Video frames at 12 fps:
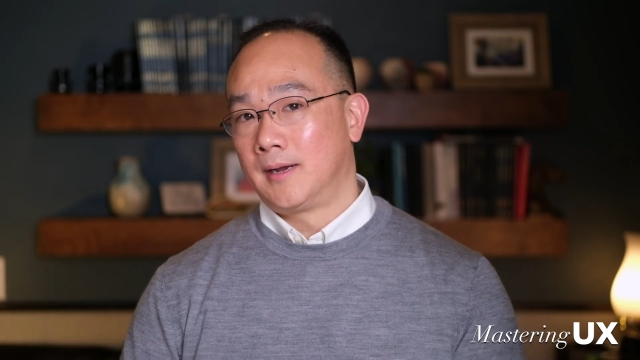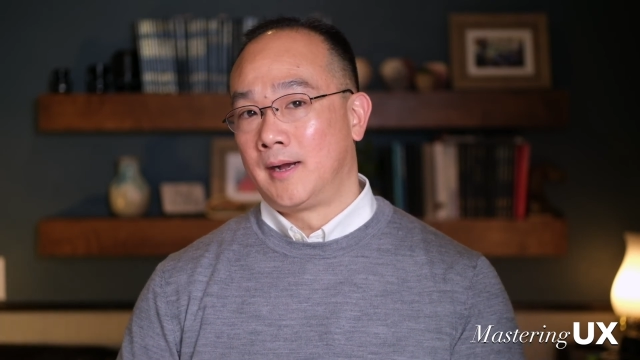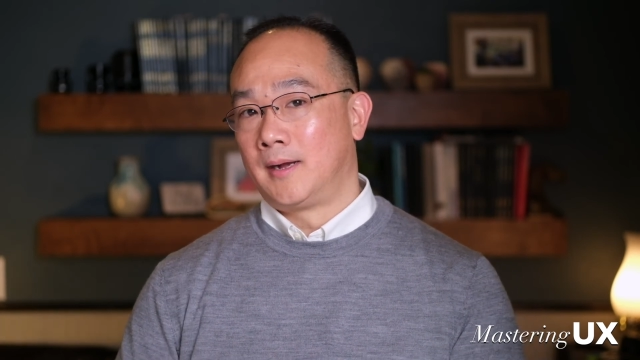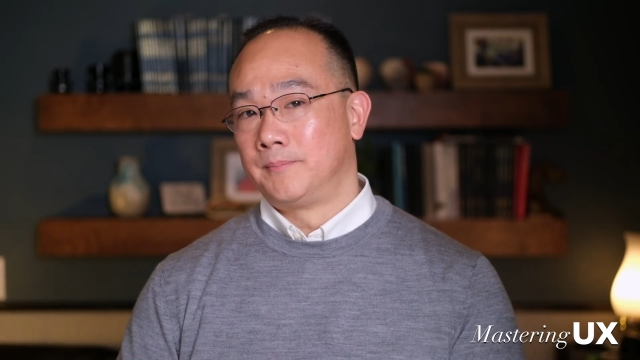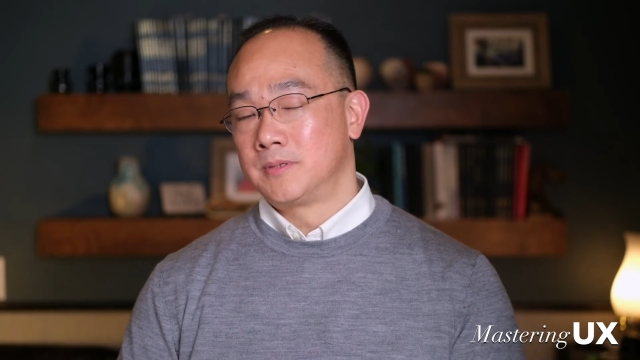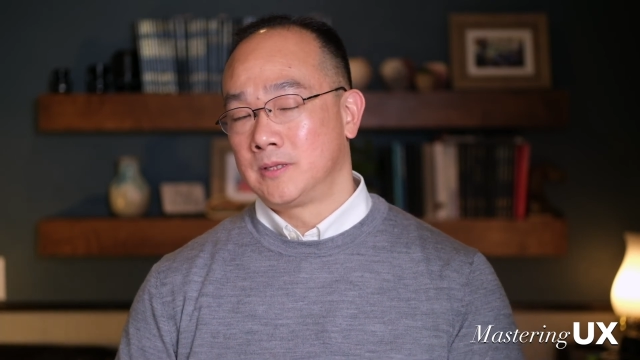
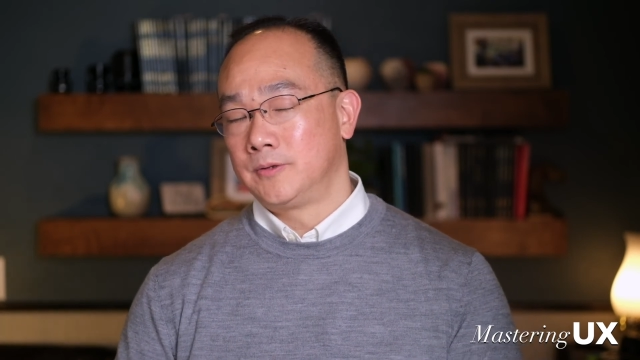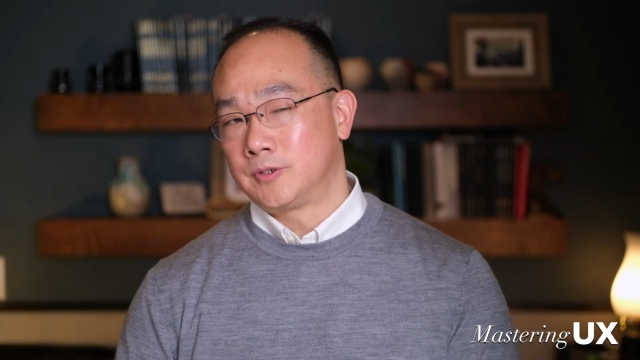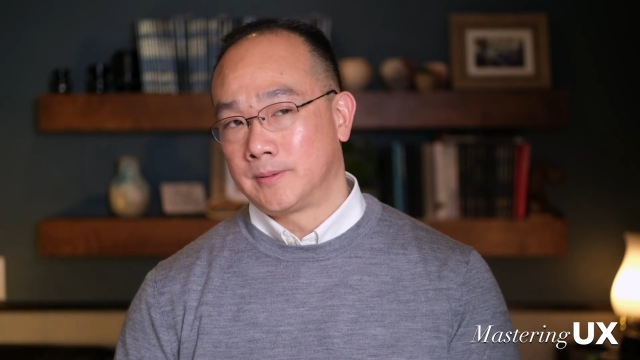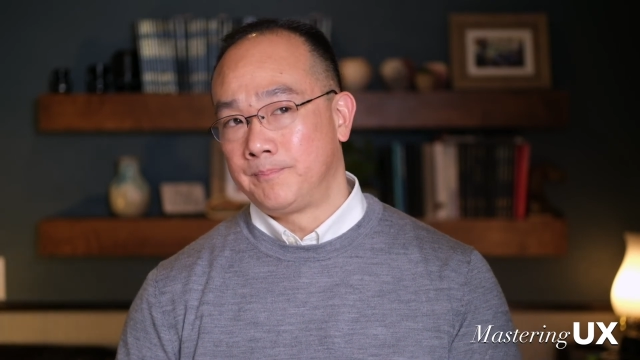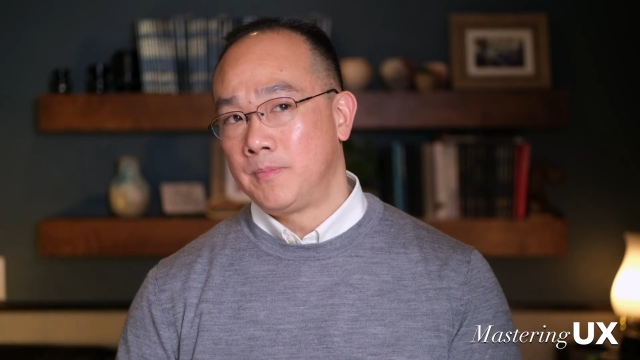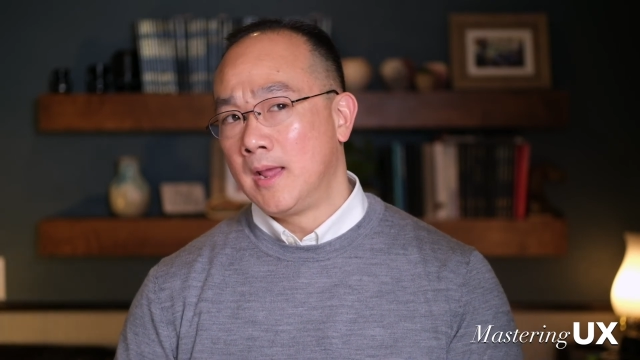
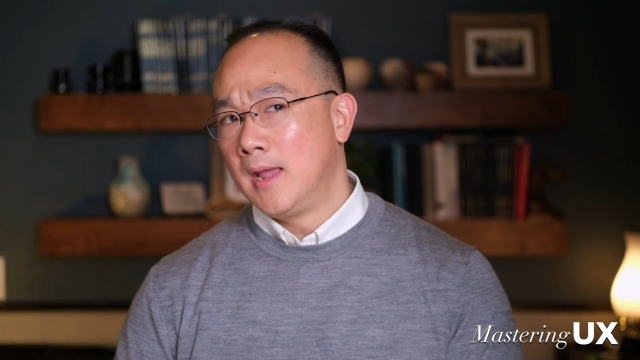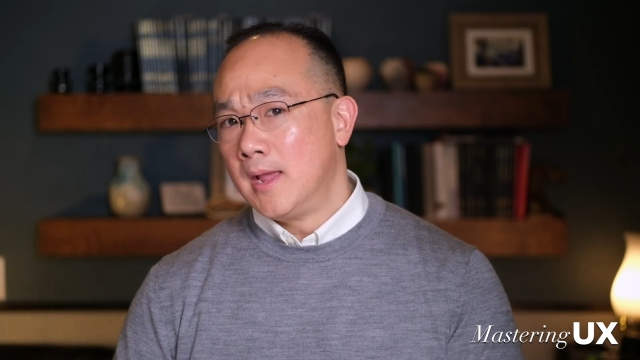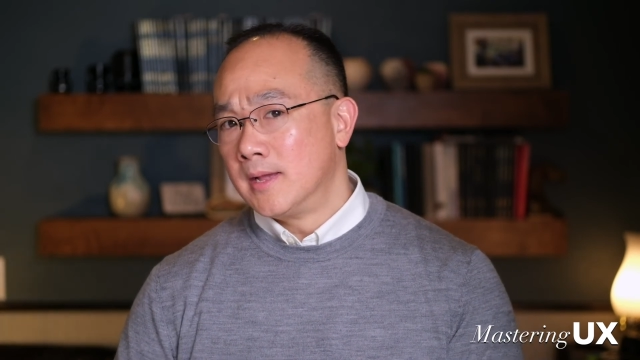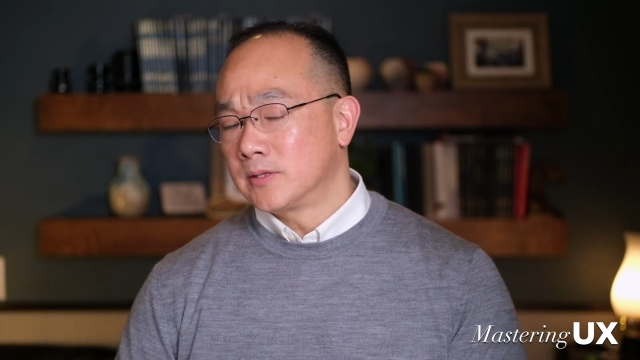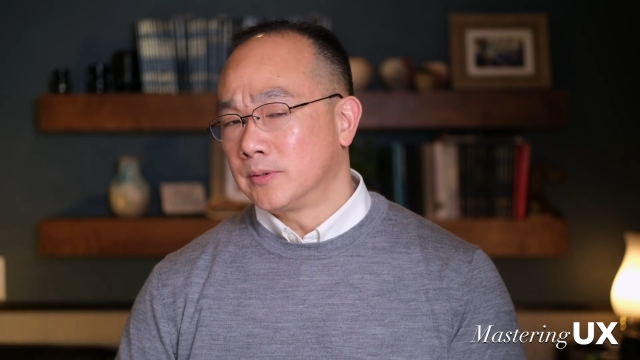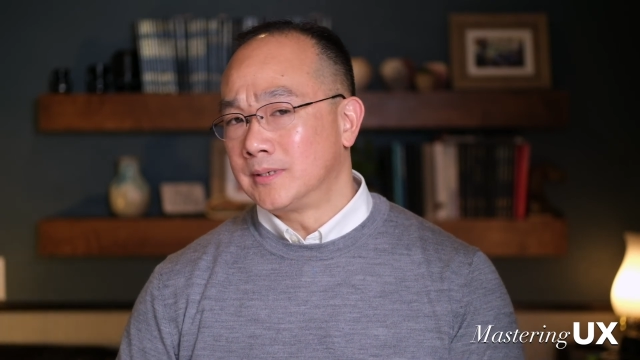solution.
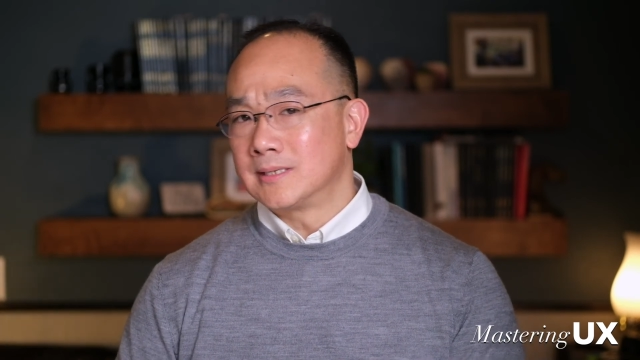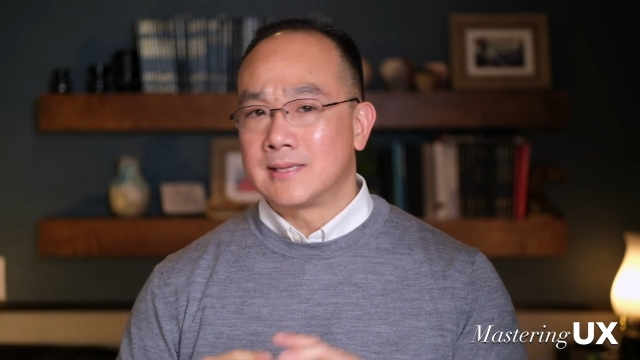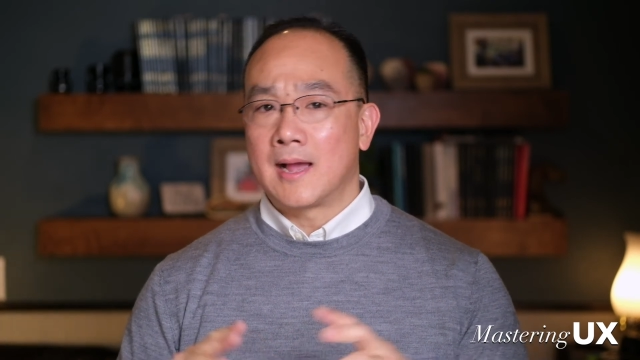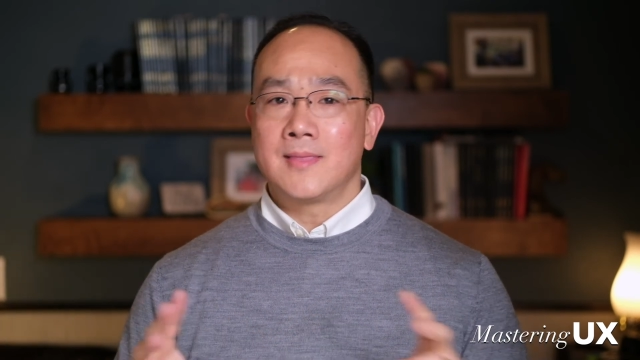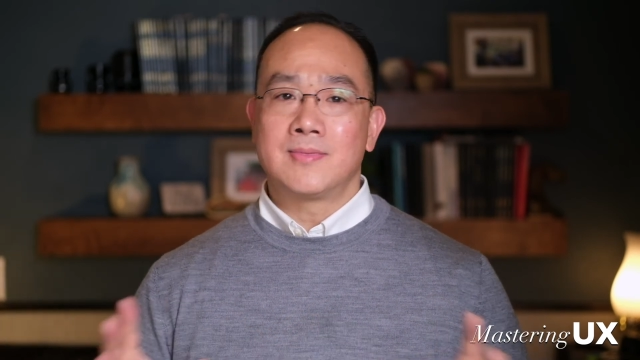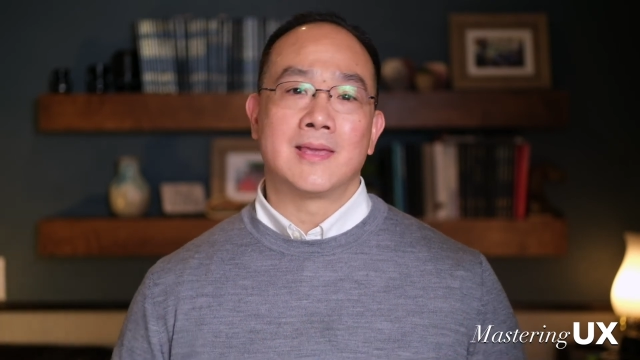So in
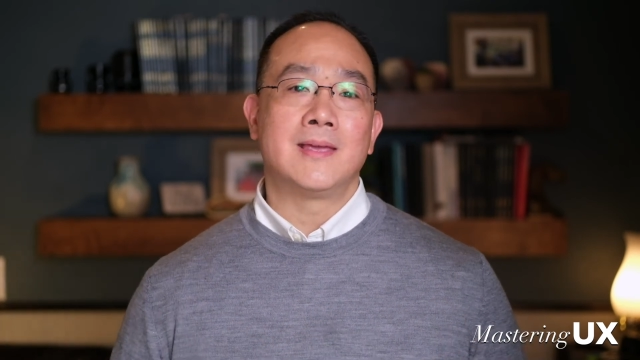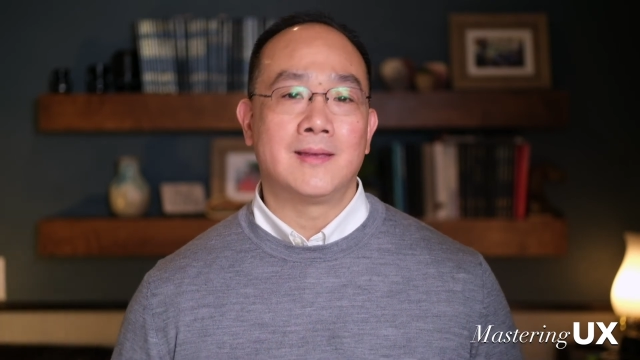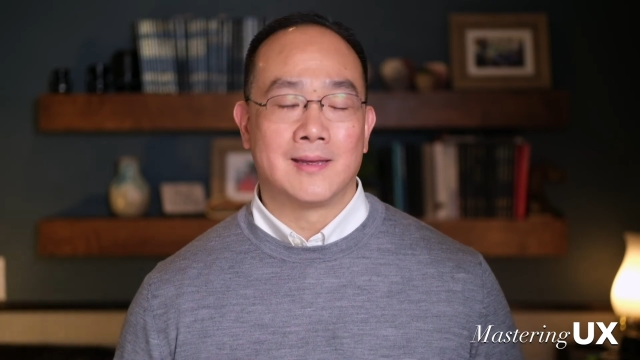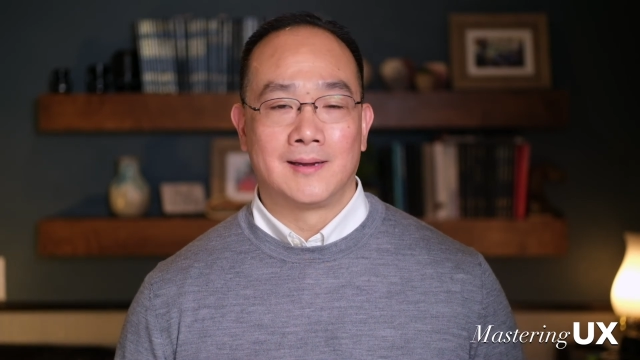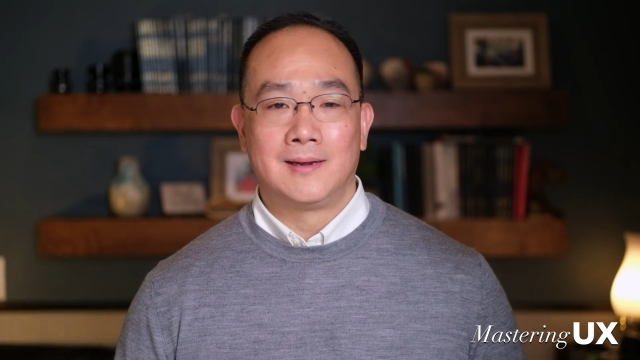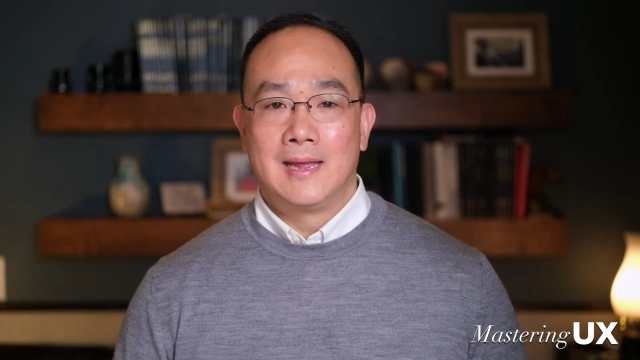design
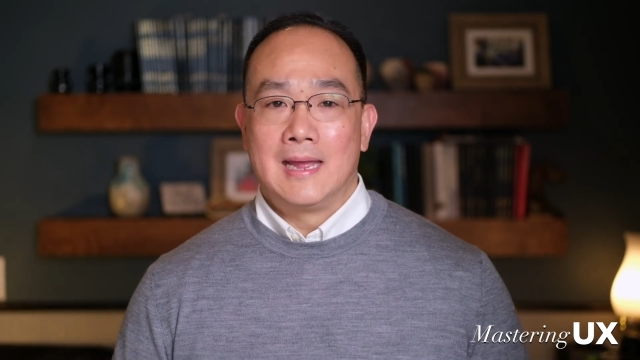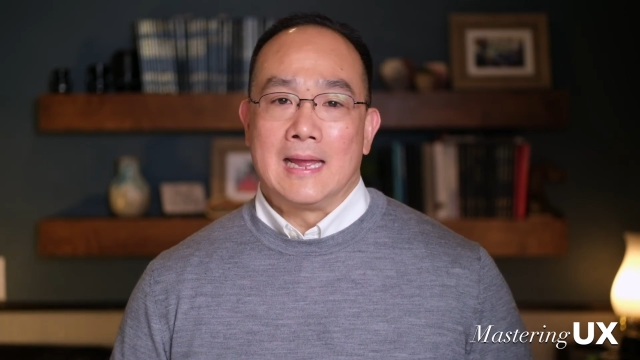thinking,